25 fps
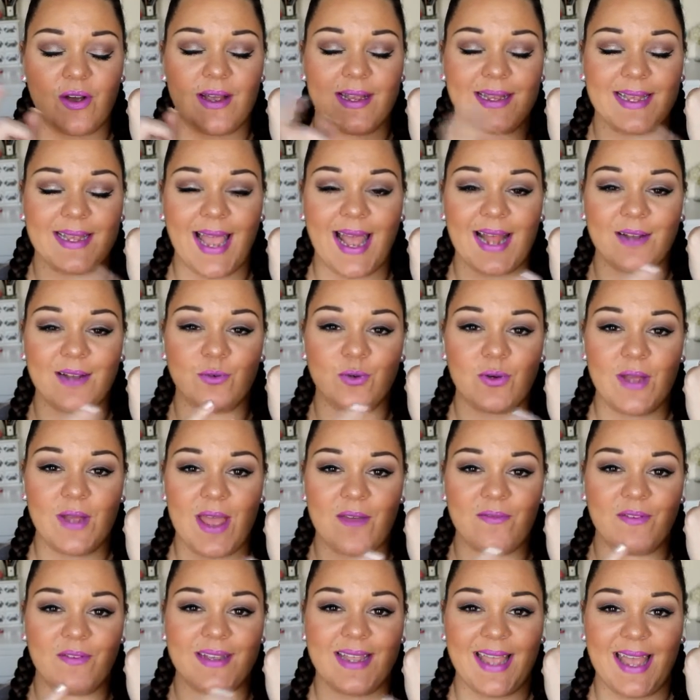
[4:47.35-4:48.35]
I cannot
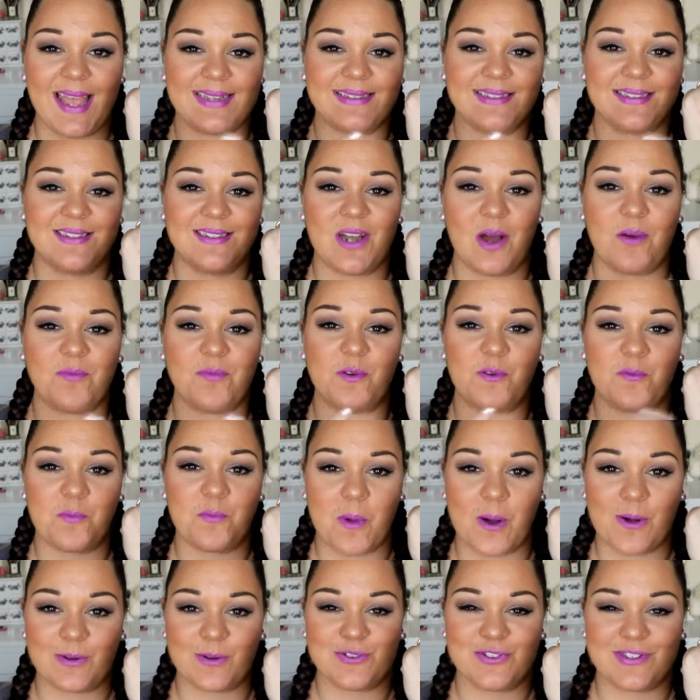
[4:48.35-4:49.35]
ever get enough of
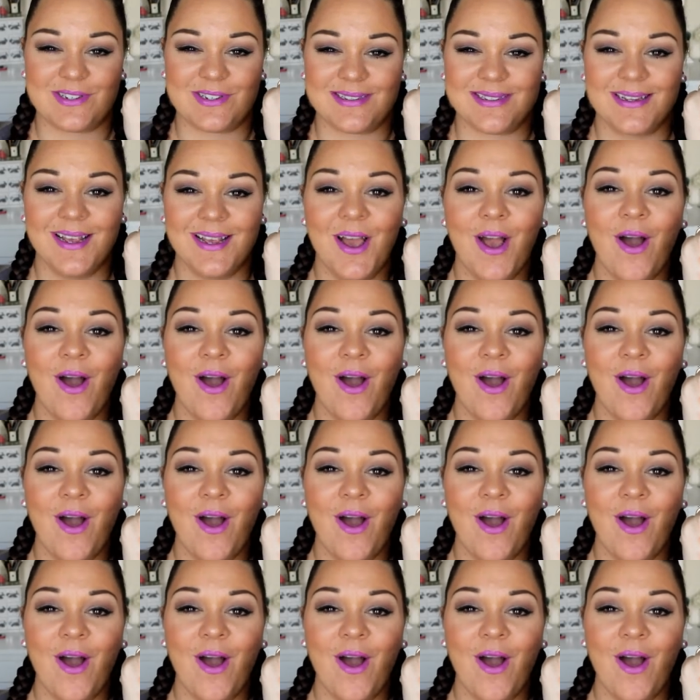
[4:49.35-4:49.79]
Margin.